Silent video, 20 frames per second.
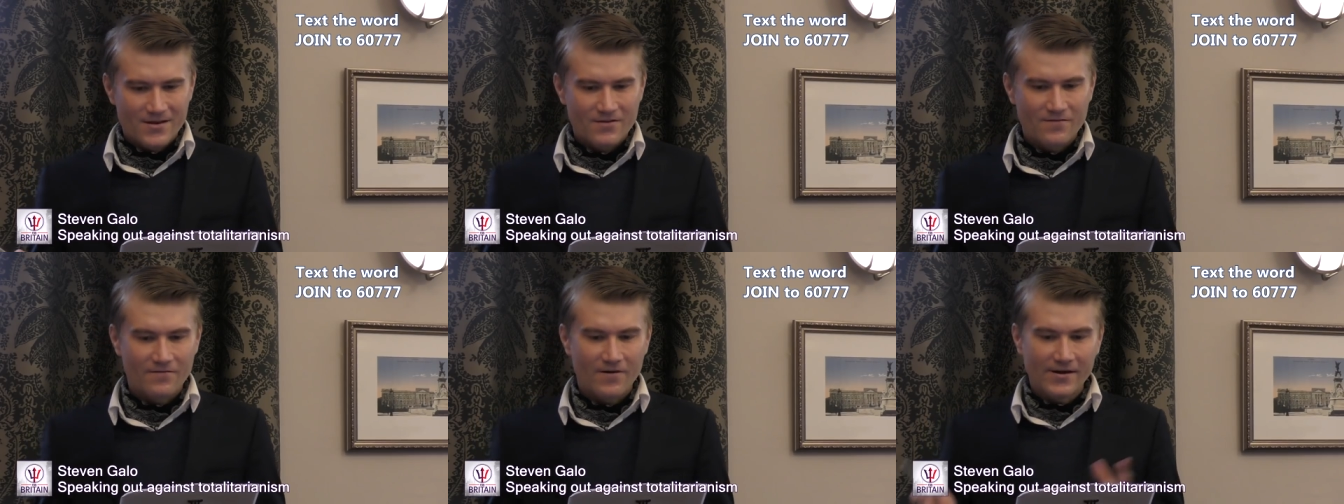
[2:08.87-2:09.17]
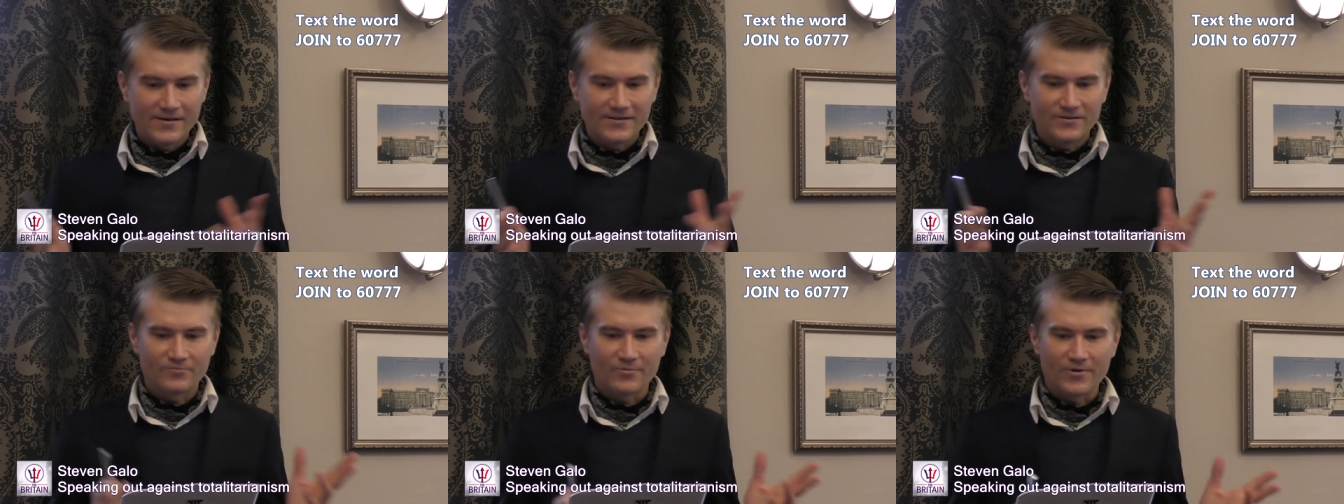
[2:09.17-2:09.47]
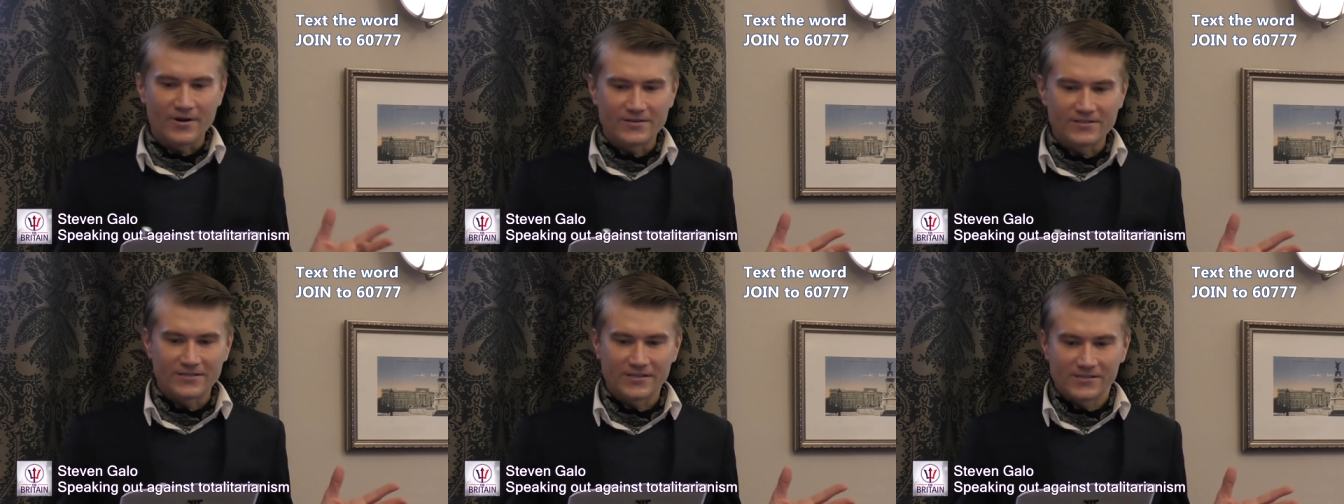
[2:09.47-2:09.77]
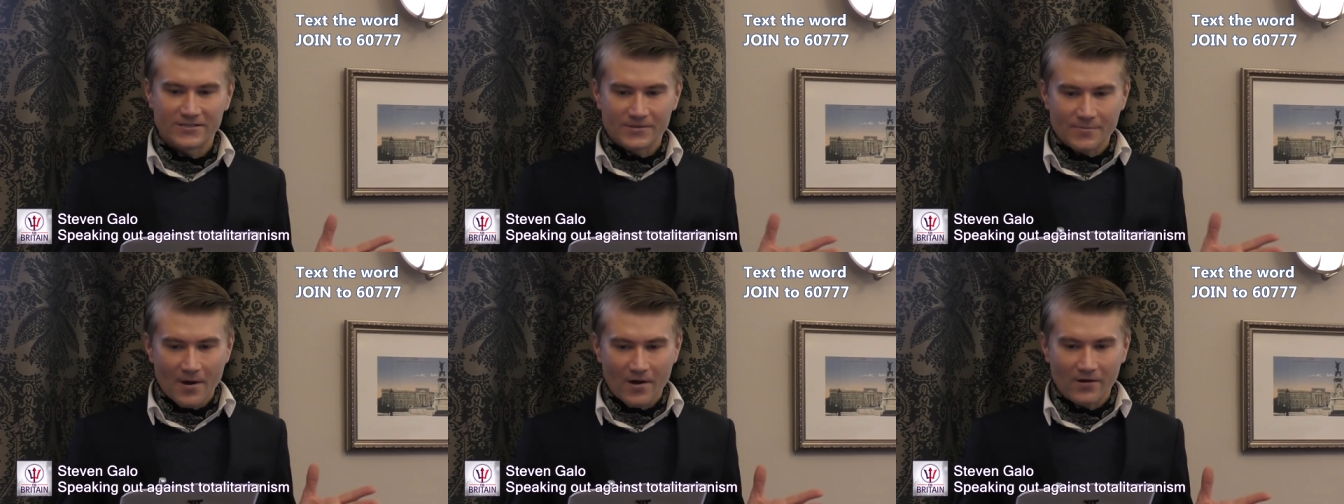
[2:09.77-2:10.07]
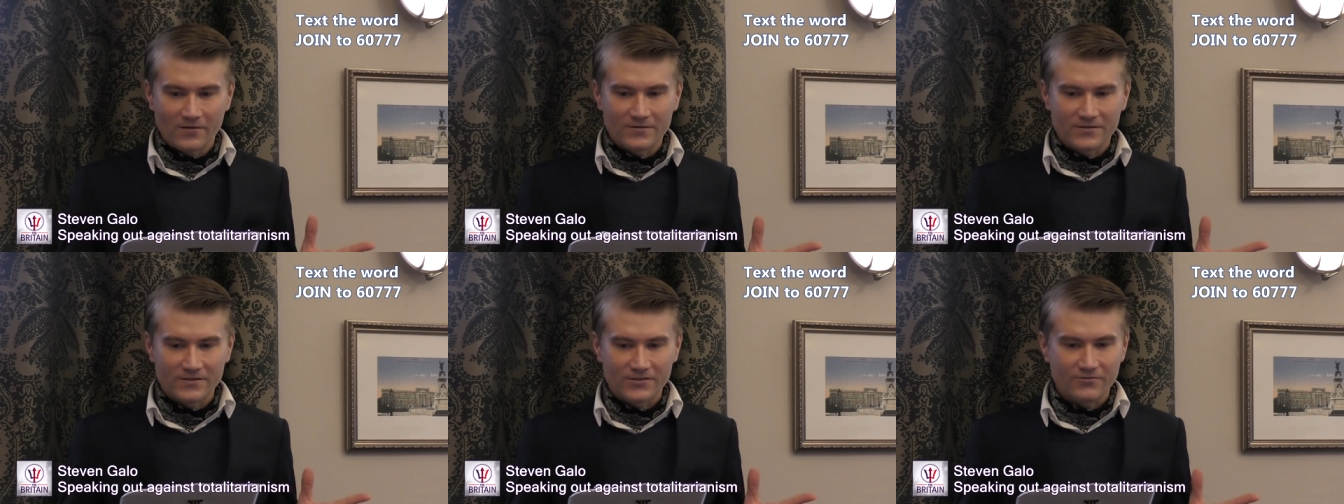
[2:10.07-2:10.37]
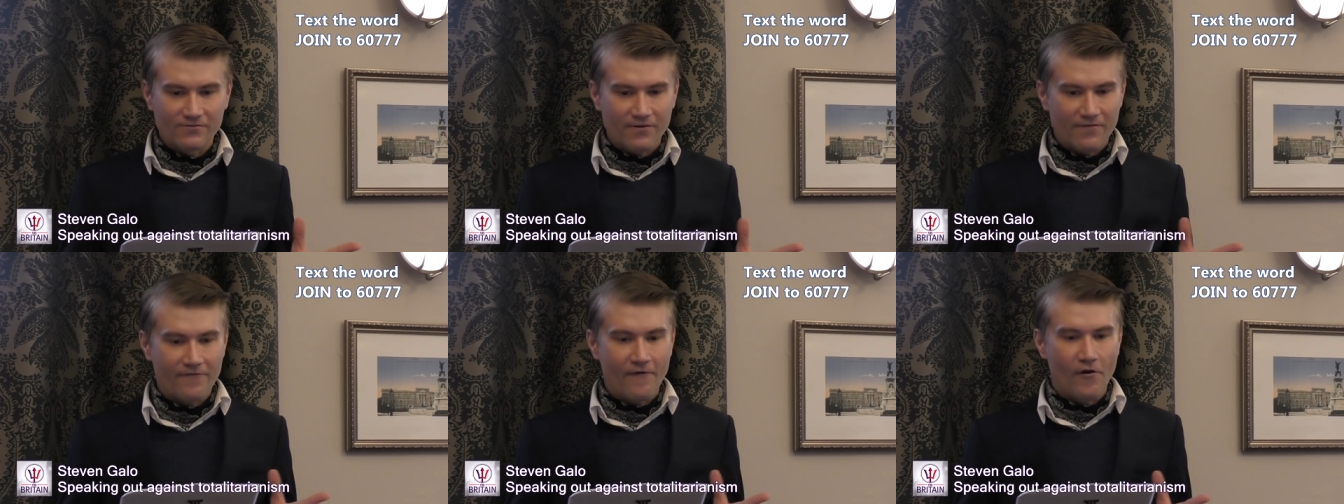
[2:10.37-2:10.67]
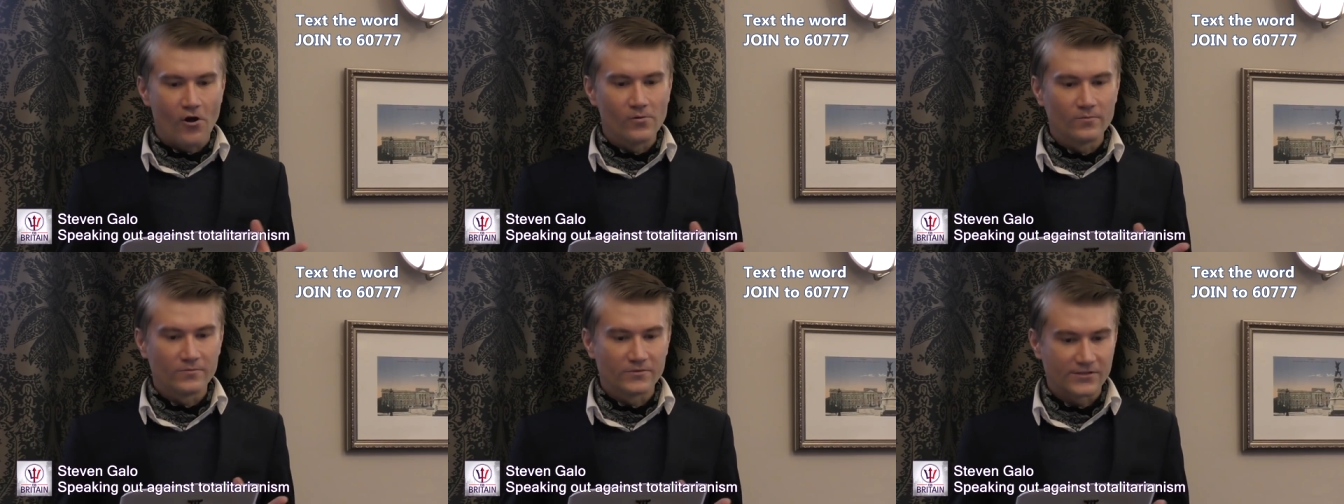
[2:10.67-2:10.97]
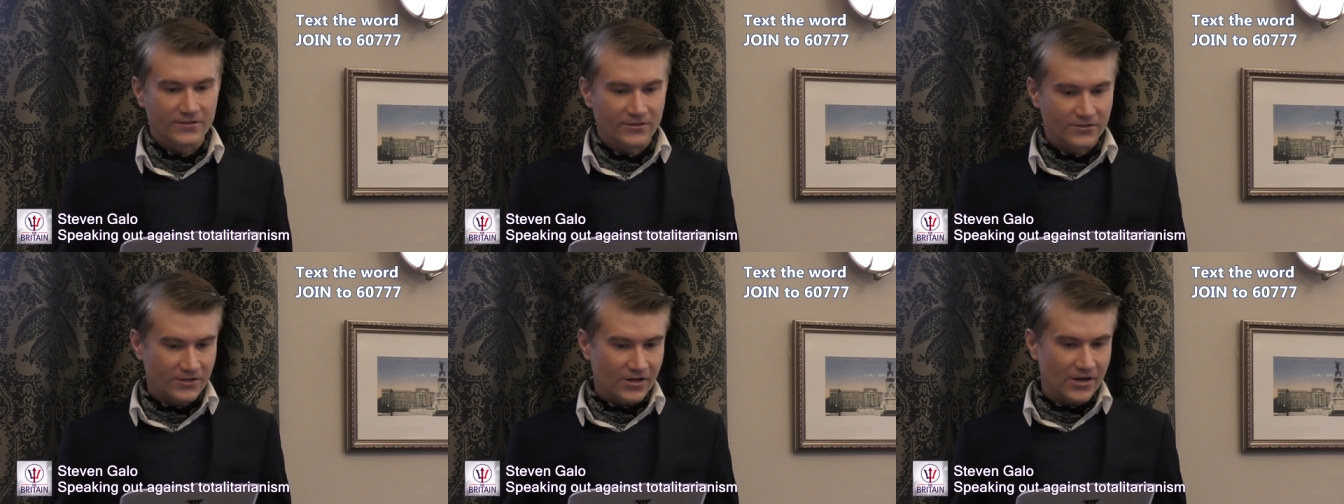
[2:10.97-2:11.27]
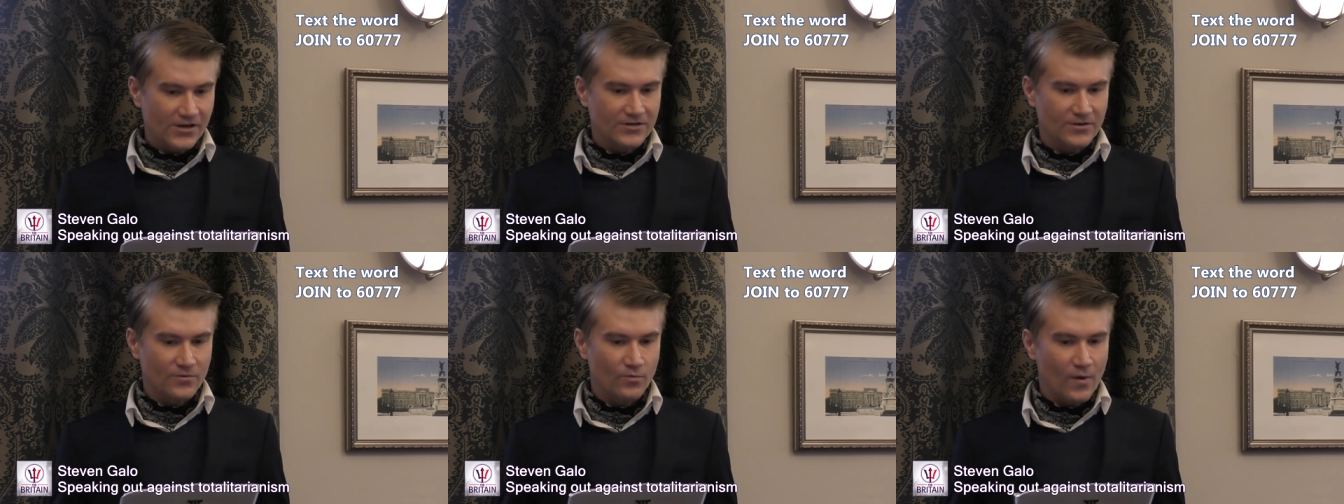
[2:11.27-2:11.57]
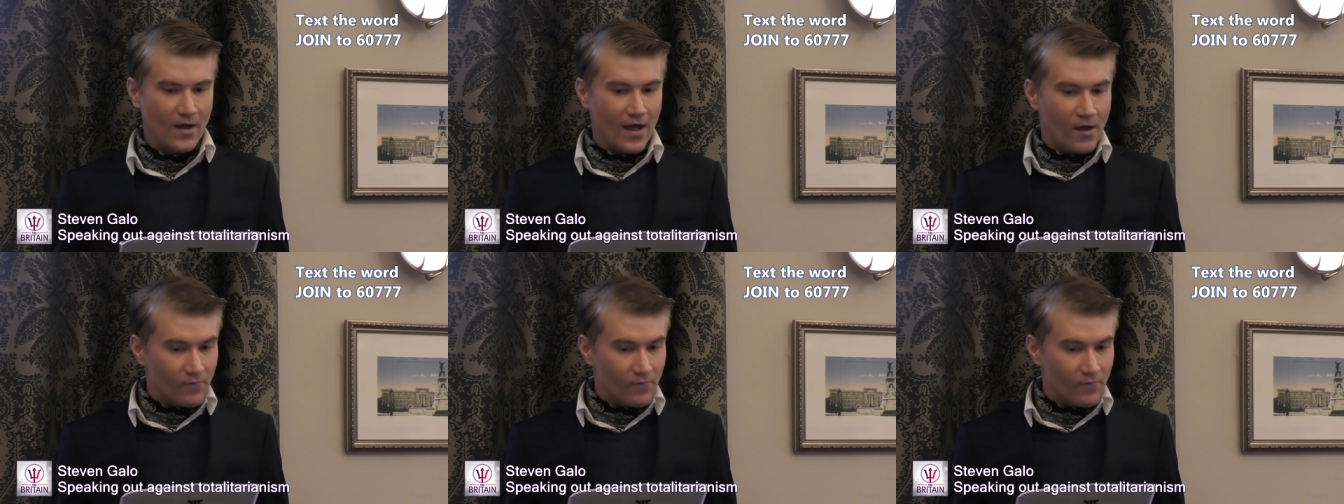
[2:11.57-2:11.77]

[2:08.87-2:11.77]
The widespread demands to reform the society were,